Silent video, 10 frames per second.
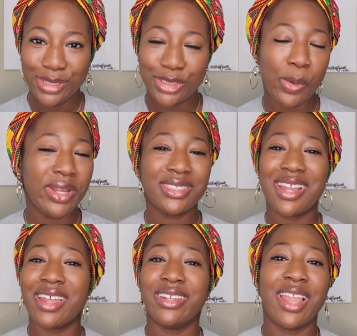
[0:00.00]
So it is
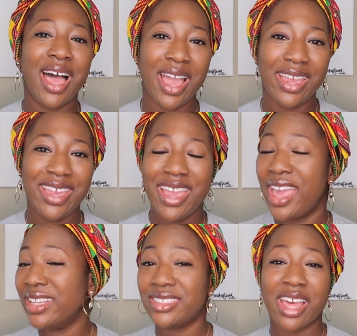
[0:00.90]
not a lie.
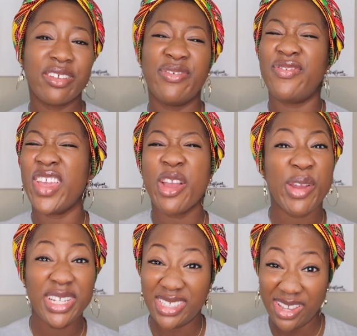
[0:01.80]
It is not a
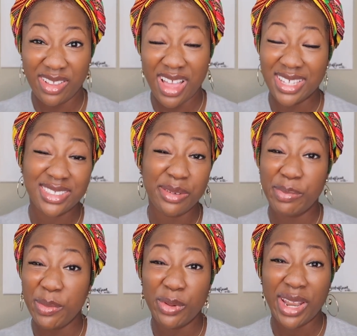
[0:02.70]
fairy tale, as some
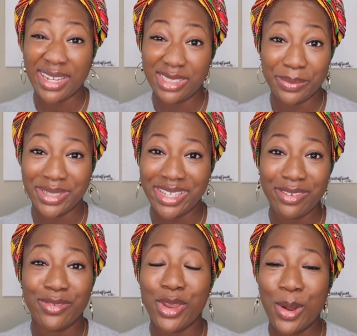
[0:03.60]
people like to
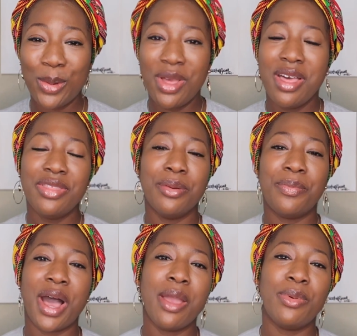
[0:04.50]
believe. No, the
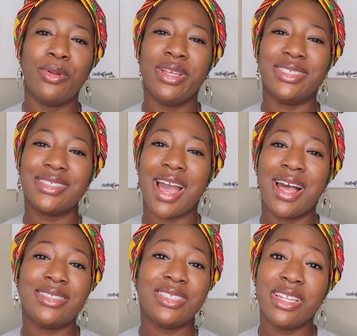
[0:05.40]
Bible is
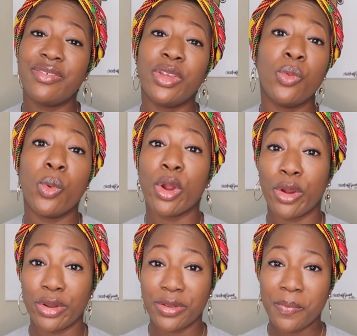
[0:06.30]
God's living
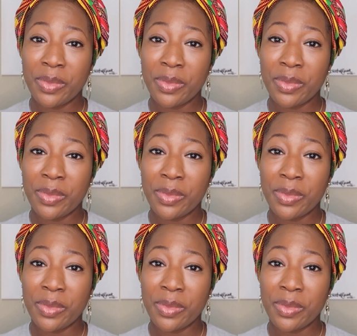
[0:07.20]
word.